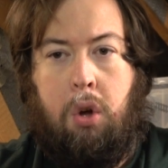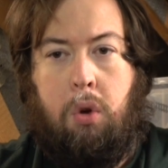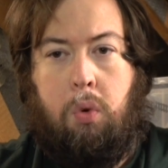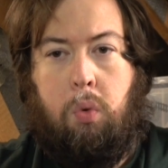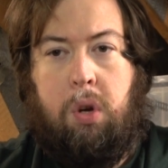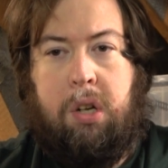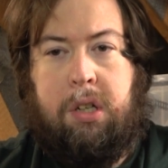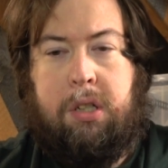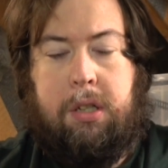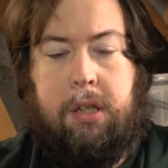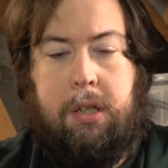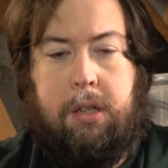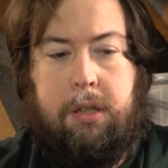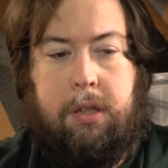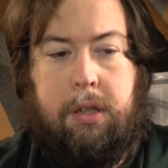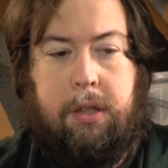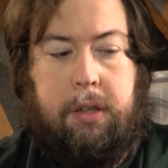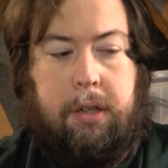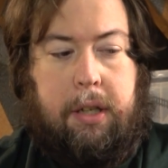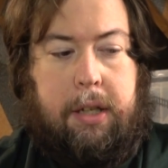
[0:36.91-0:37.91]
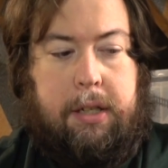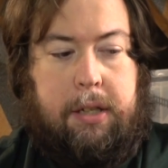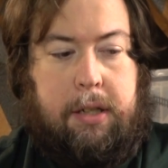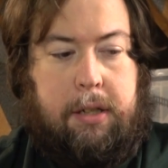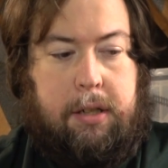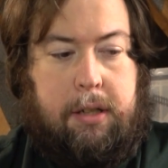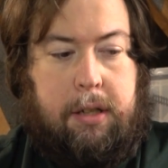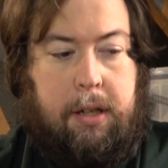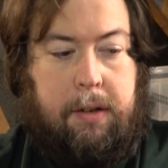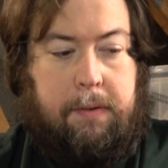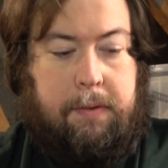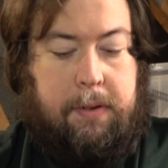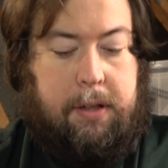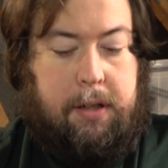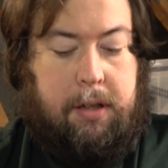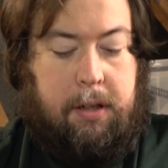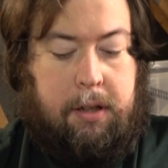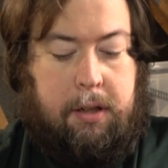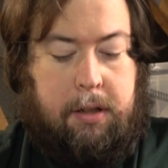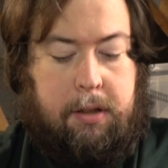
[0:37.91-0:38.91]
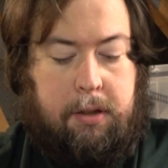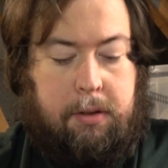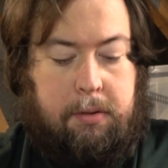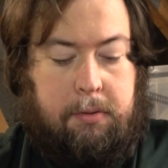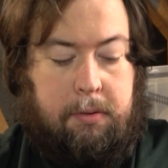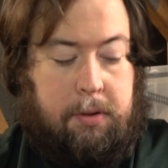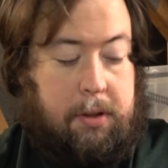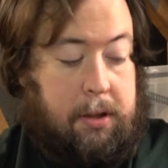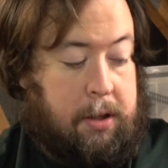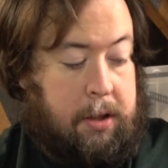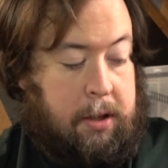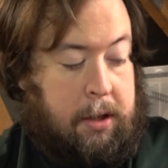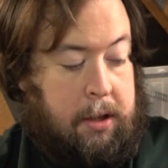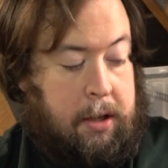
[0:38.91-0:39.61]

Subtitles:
what I'll do is I'll start with titles,